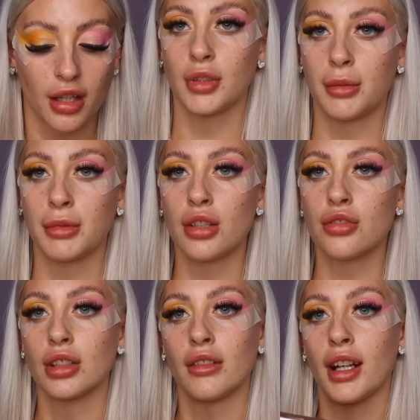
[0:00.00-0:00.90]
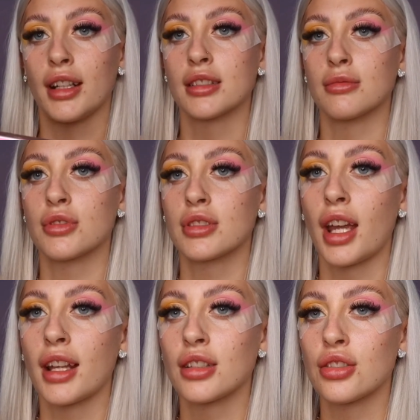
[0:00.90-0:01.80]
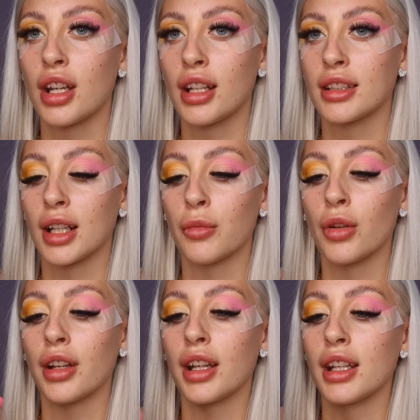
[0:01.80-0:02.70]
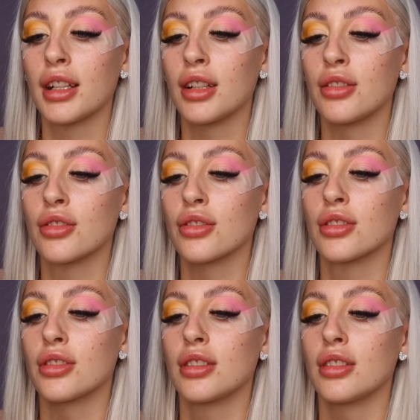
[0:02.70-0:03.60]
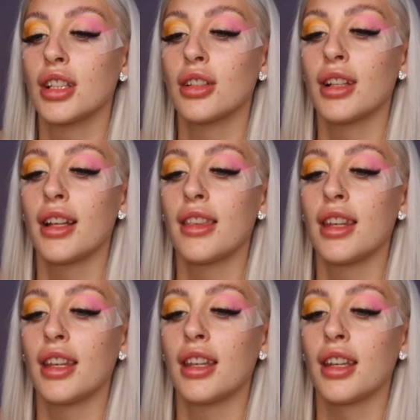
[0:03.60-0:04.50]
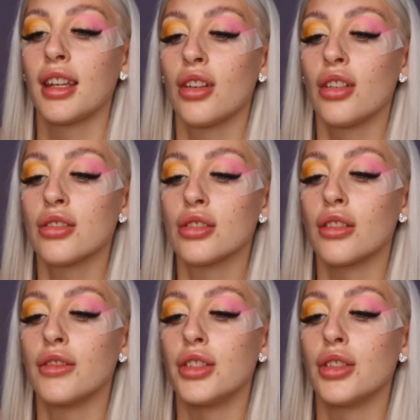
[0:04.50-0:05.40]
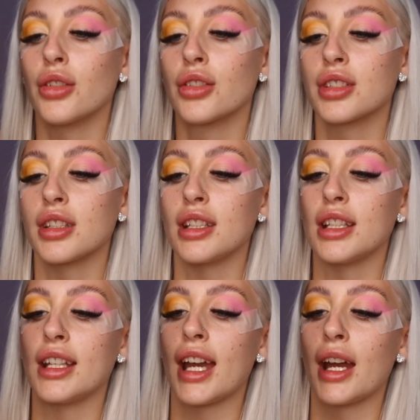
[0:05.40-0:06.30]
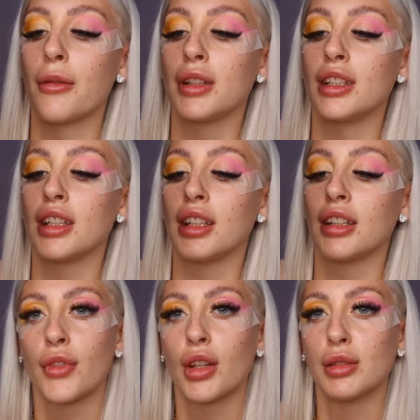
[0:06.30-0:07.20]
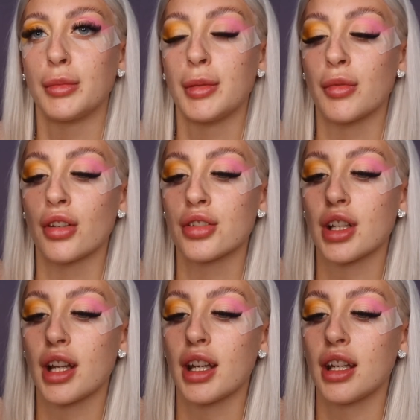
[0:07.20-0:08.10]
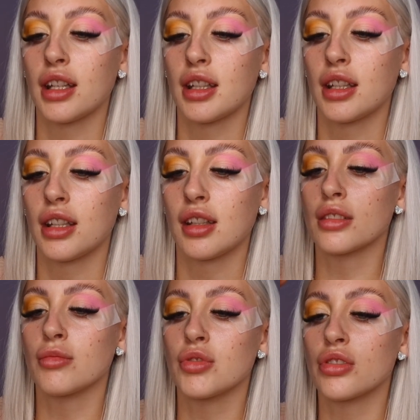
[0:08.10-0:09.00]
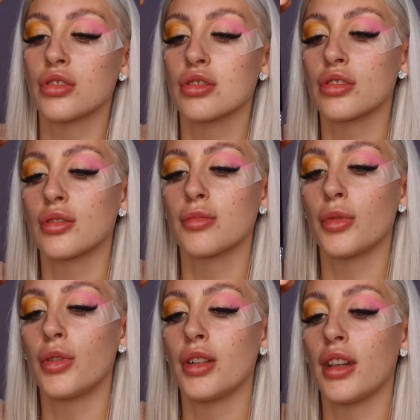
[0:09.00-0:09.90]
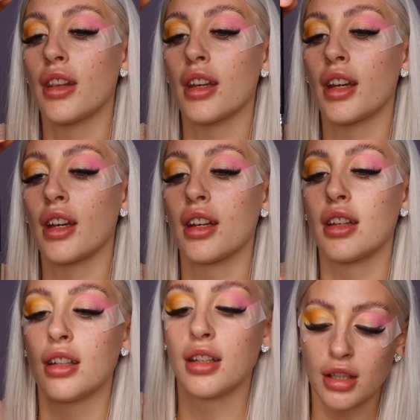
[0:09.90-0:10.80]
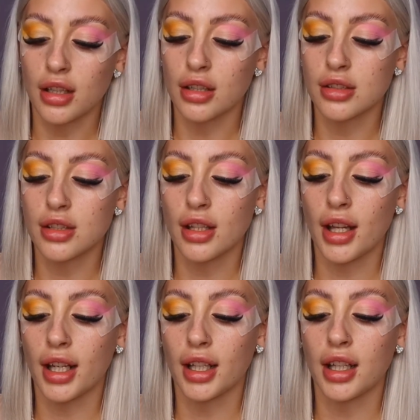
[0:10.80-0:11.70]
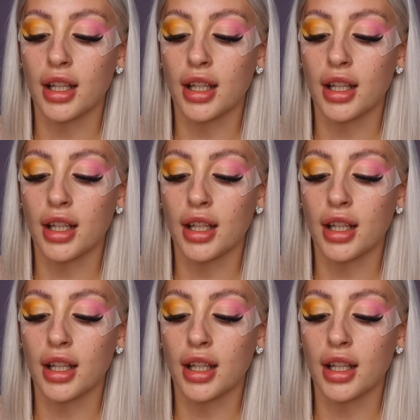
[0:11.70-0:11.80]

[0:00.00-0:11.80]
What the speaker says: I'm literally, right, so I'm just getting the shade that I'm wanting and just, you know, like the sort of dust that you get when you rub your brush in it. I'm just putting that onto like